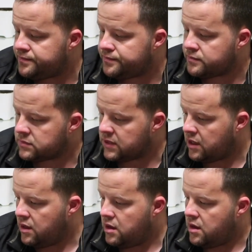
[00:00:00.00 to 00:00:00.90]

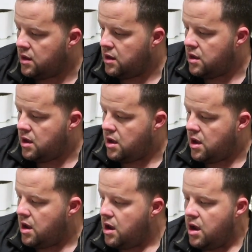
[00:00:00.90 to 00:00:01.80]

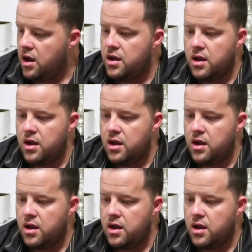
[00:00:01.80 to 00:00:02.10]
Nobody speaks.